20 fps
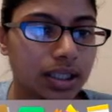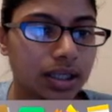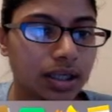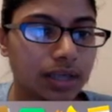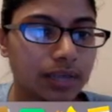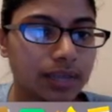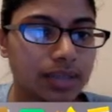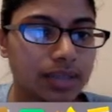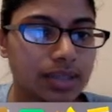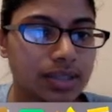I'm
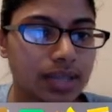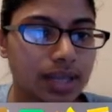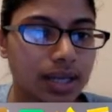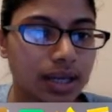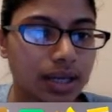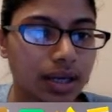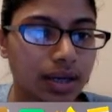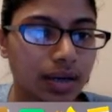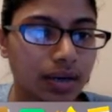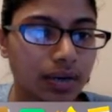going to
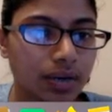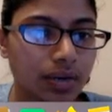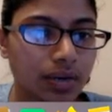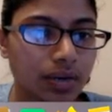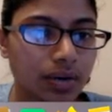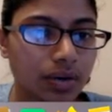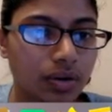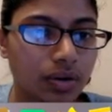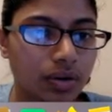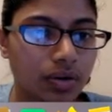say,
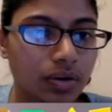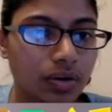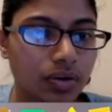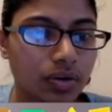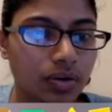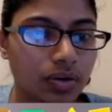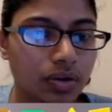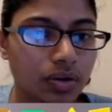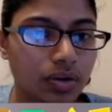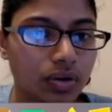
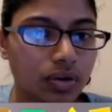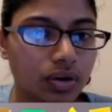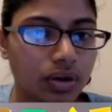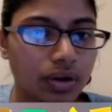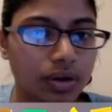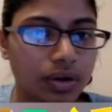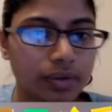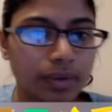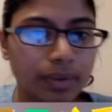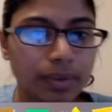
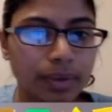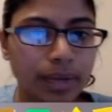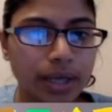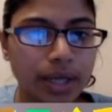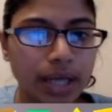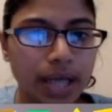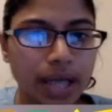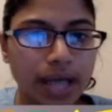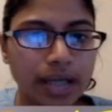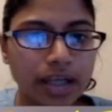remember I
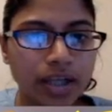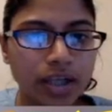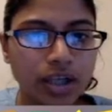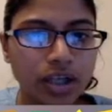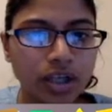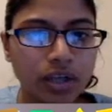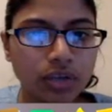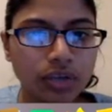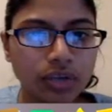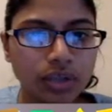added a
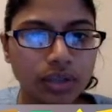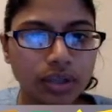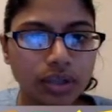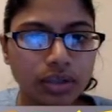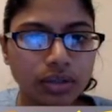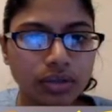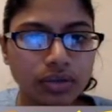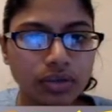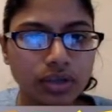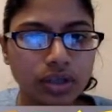clone here,
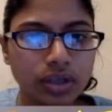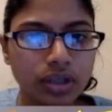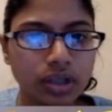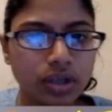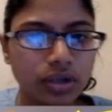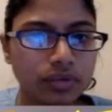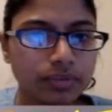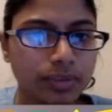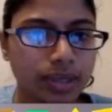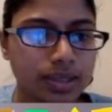create a clone
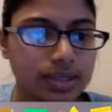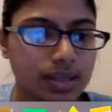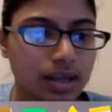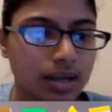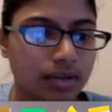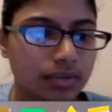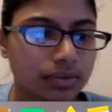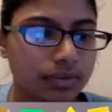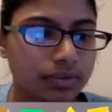of myself.